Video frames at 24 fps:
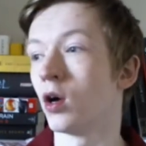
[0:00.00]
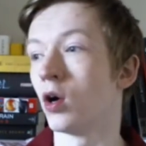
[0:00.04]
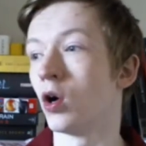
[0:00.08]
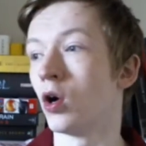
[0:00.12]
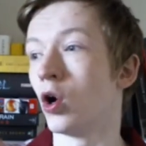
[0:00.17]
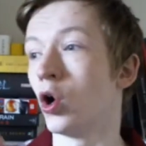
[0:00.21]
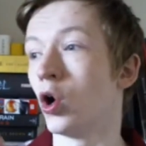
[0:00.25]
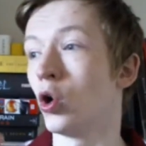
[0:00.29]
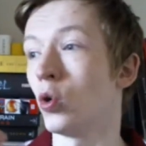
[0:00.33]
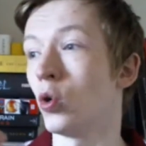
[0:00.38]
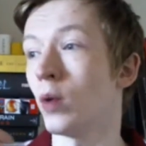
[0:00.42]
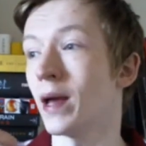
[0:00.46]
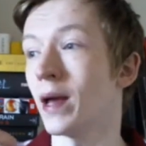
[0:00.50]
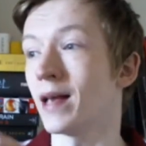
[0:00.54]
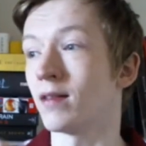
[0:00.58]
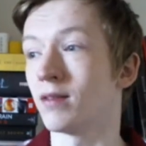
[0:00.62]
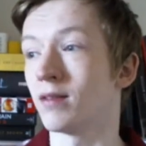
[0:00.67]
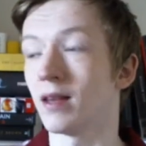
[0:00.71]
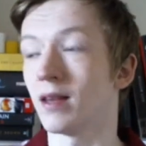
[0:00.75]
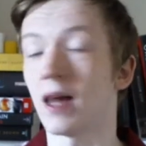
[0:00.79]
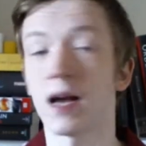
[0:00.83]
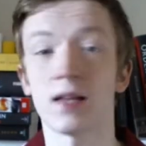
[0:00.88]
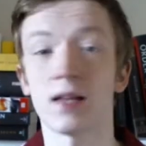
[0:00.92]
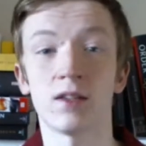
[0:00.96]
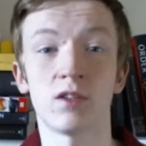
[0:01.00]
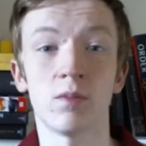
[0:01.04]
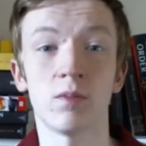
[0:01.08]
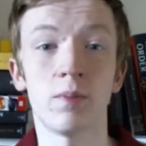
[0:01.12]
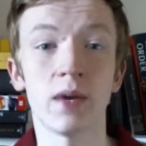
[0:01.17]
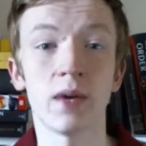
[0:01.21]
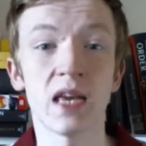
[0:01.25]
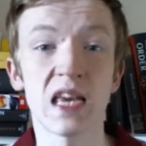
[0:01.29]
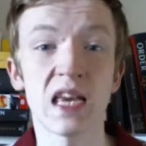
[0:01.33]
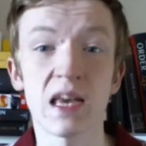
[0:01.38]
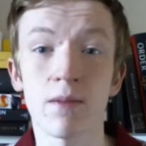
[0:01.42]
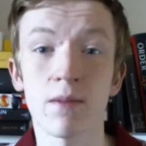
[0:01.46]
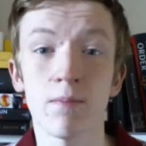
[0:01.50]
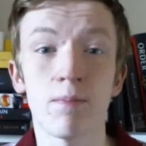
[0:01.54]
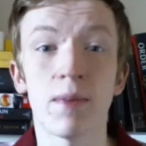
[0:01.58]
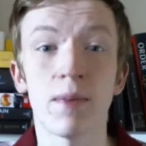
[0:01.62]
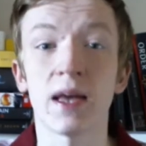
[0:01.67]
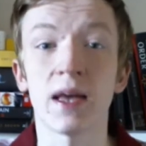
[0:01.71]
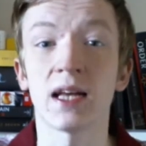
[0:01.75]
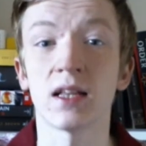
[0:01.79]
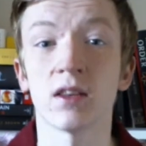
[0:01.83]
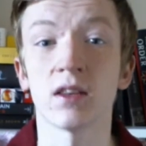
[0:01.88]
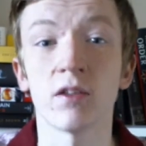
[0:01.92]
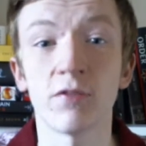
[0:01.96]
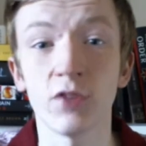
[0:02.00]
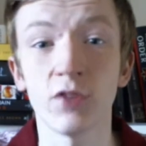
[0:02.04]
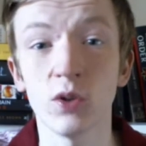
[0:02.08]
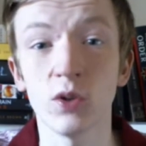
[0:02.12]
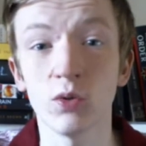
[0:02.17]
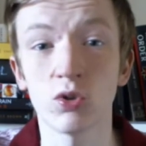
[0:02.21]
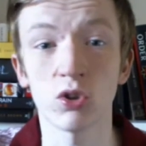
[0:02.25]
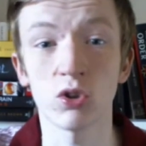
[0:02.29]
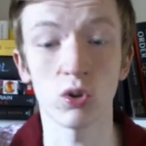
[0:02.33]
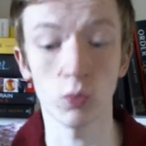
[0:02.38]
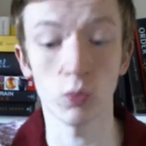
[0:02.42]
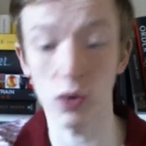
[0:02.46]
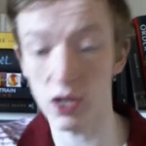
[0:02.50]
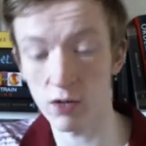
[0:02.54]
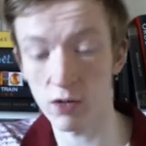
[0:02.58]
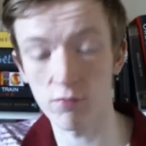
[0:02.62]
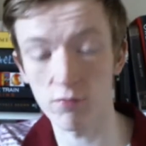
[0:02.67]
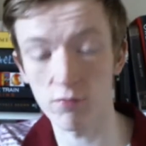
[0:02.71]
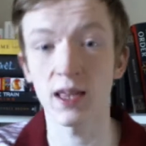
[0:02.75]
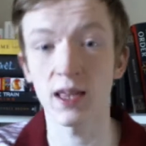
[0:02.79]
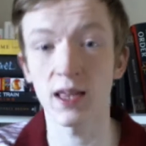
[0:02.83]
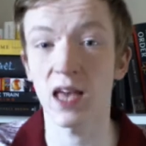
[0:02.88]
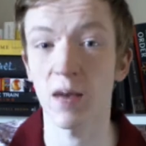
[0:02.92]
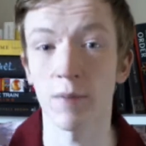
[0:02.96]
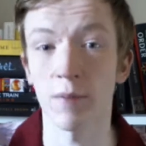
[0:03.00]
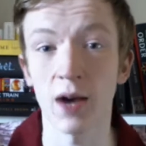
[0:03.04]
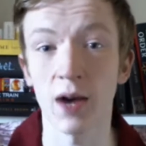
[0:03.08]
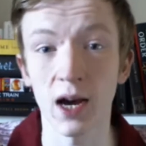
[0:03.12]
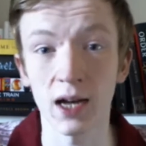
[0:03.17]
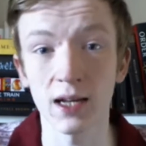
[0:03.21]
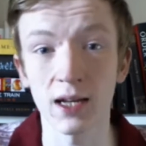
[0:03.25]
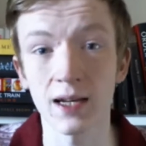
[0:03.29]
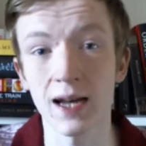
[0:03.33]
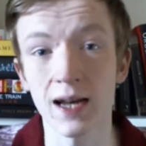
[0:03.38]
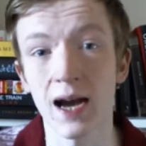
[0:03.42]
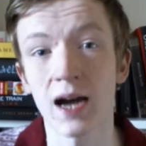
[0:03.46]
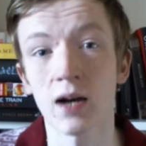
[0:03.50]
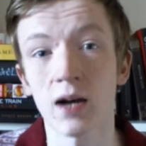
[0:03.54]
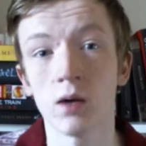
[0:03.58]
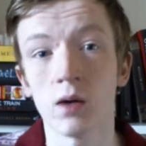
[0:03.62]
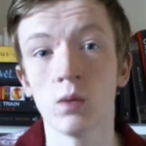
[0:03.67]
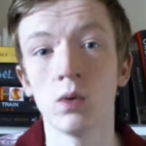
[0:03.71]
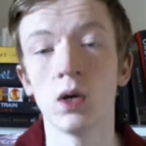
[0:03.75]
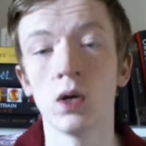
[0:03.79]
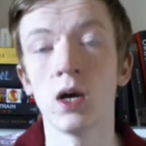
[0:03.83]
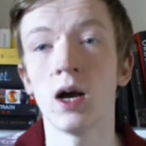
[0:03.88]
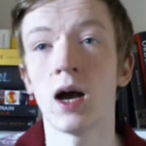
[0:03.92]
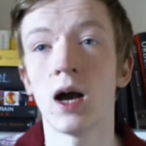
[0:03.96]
who is likely to be big in the future that we can get behind now,